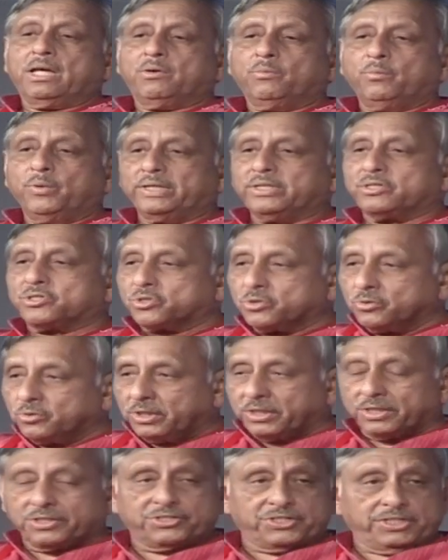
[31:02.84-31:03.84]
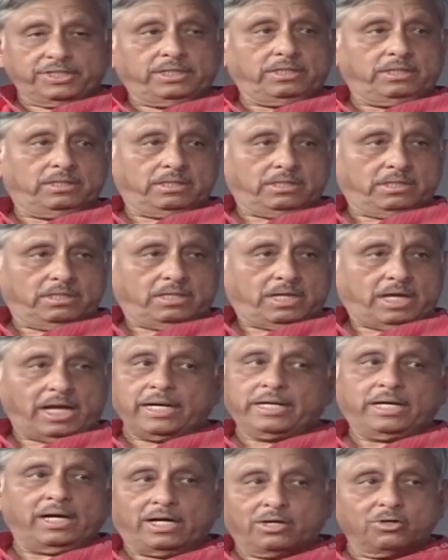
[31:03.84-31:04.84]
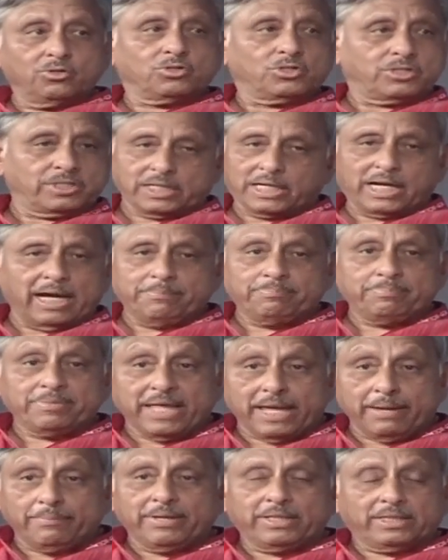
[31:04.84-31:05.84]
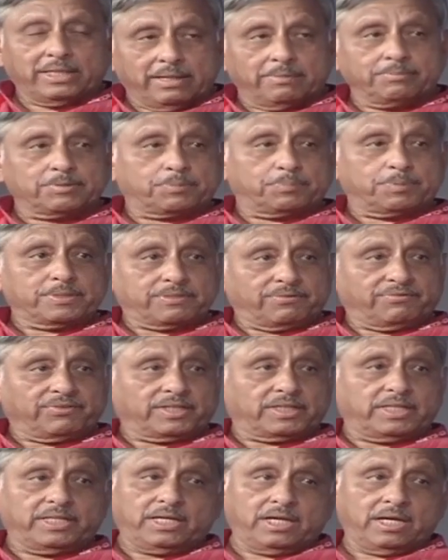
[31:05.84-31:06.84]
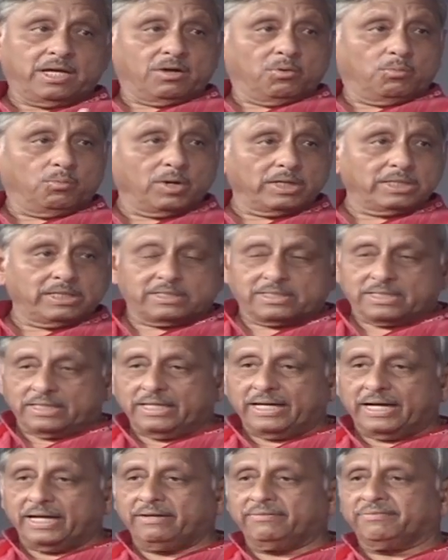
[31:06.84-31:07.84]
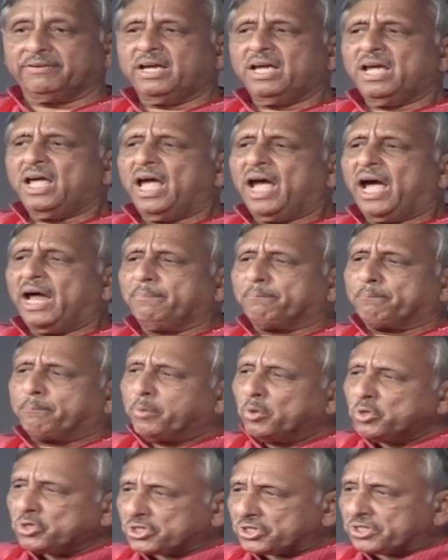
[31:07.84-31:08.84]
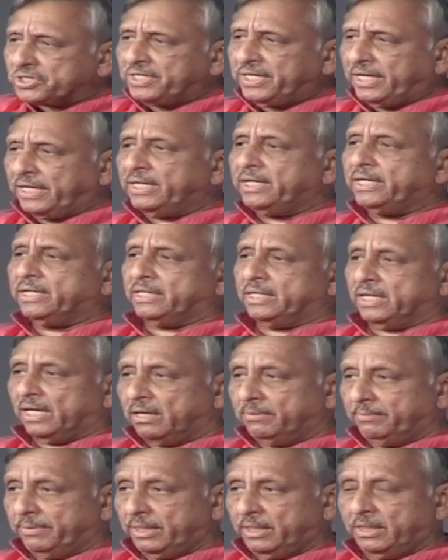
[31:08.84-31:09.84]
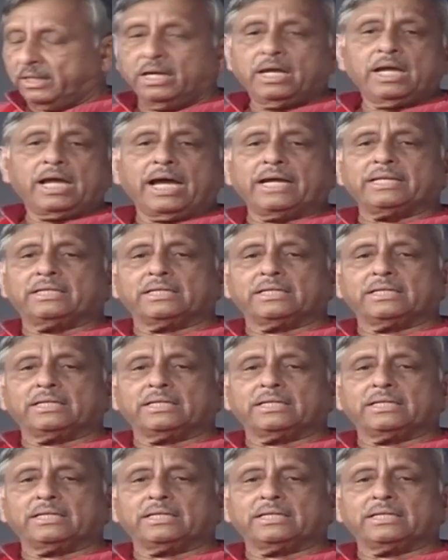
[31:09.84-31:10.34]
when Sundarji and Arun Singh, I'm naming them specifically, one is alive, had pushed the Indian army at